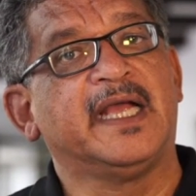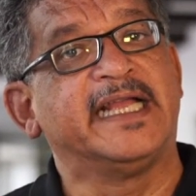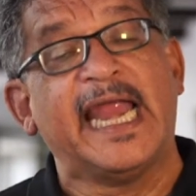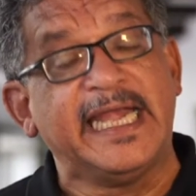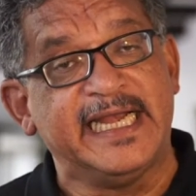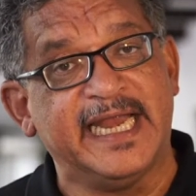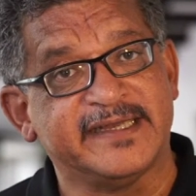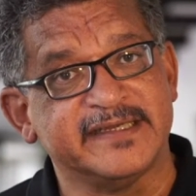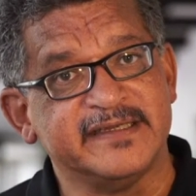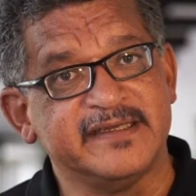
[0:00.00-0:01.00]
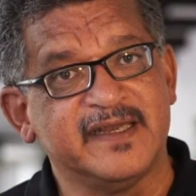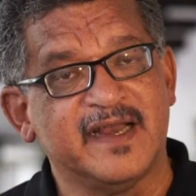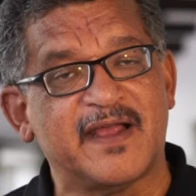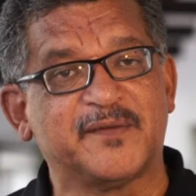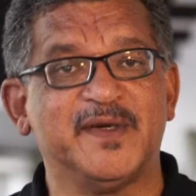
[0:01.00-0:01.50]
great lessons
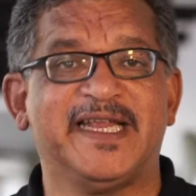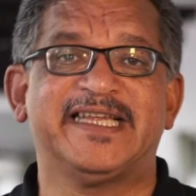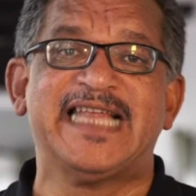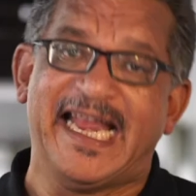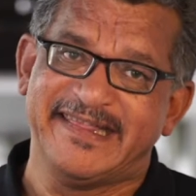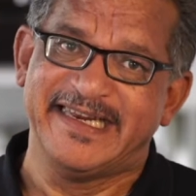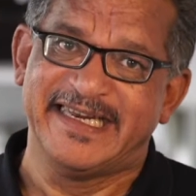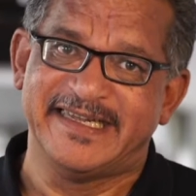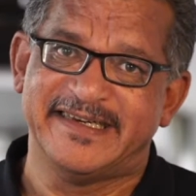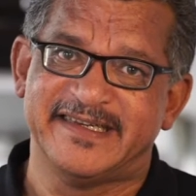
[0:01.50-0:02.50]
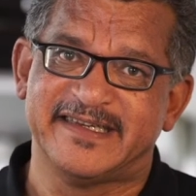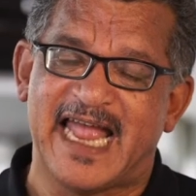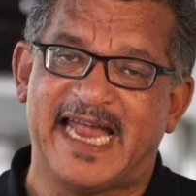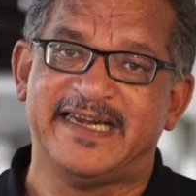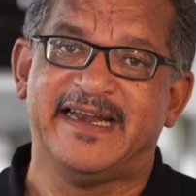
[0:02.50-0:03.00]
that will excite the learners
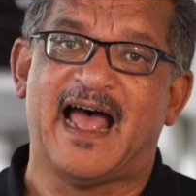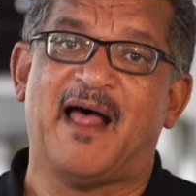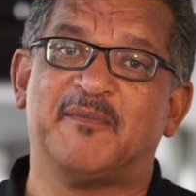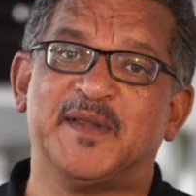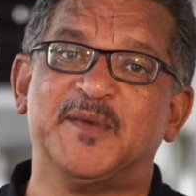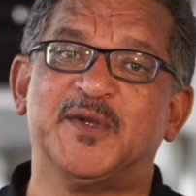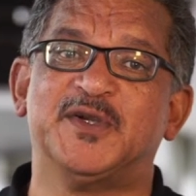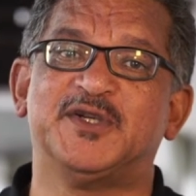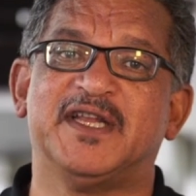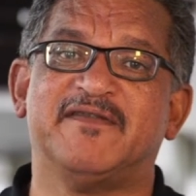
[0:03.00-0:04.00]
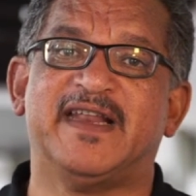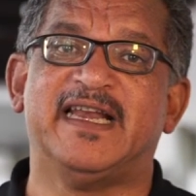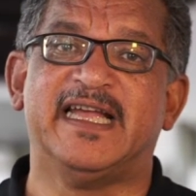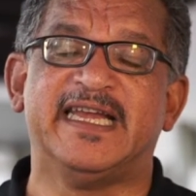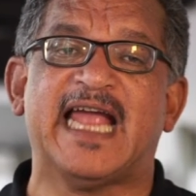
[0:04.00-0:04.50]
and help them to achieve their
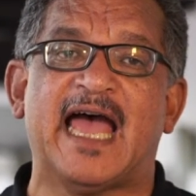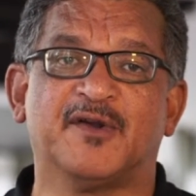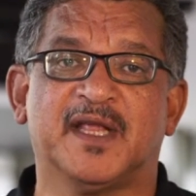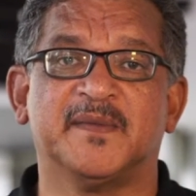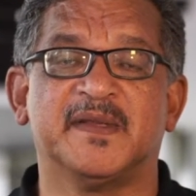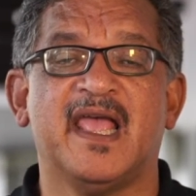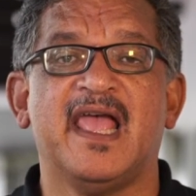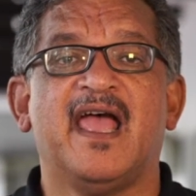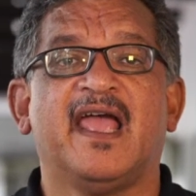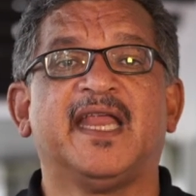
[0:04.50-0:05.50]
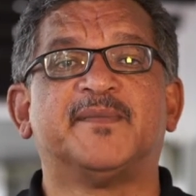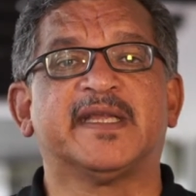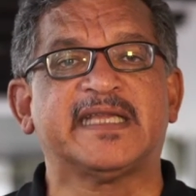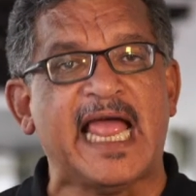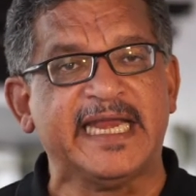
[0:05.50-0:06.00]
learning outcome, is
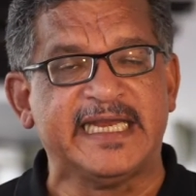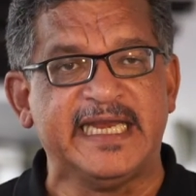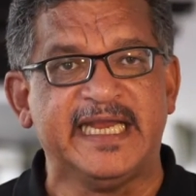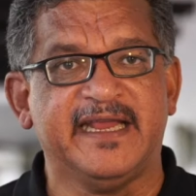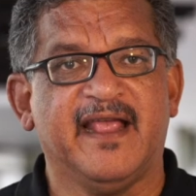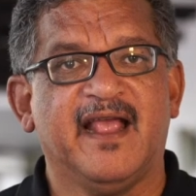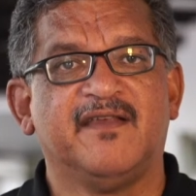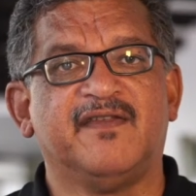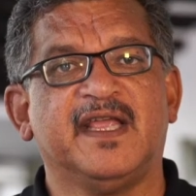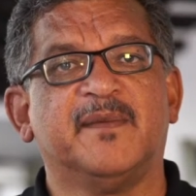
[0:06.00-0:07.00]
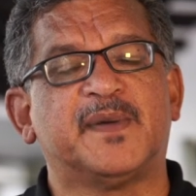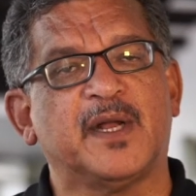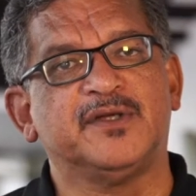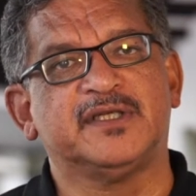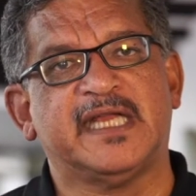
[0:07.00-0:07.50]
precisely the
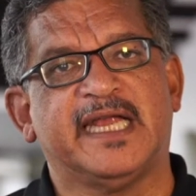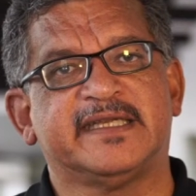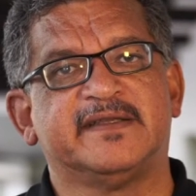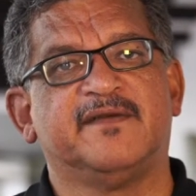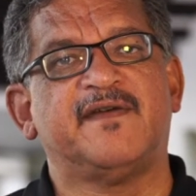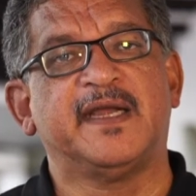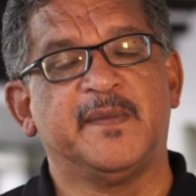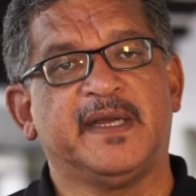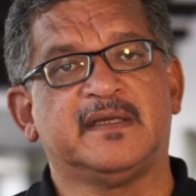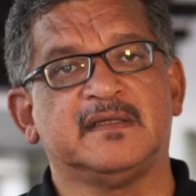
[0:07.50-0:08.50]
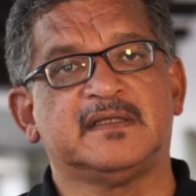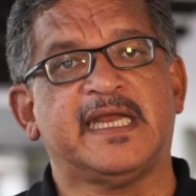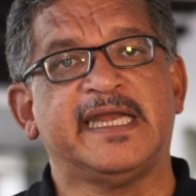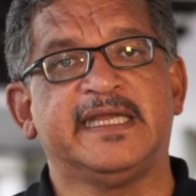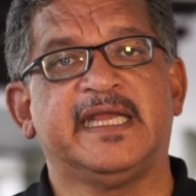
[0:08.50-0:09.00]
approach that the Fundamentals
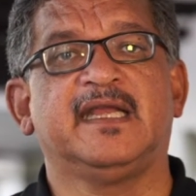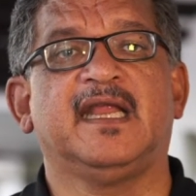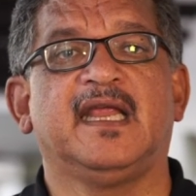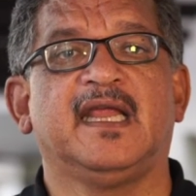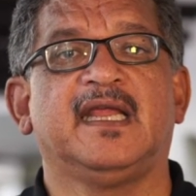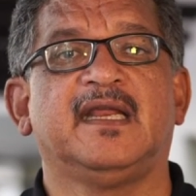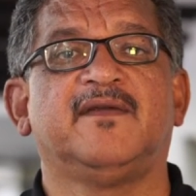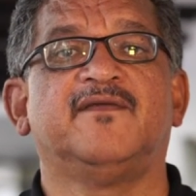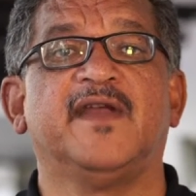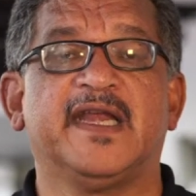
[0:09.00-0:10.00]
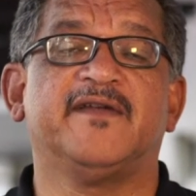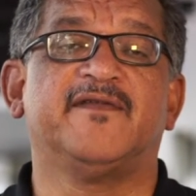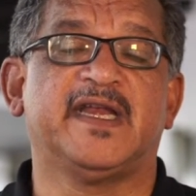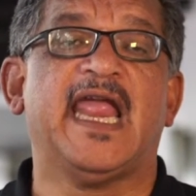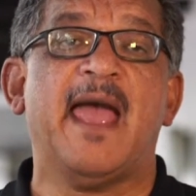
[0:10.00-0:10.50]
Training Centre is very,
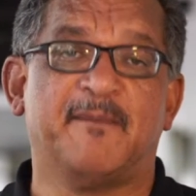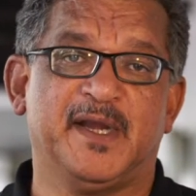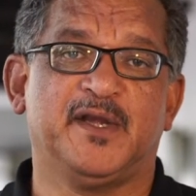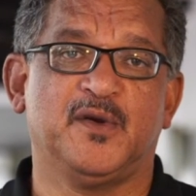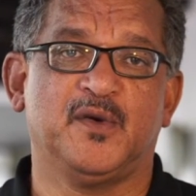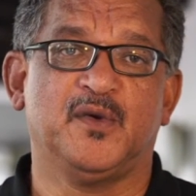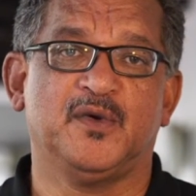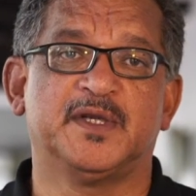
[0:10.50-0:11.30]
very happy to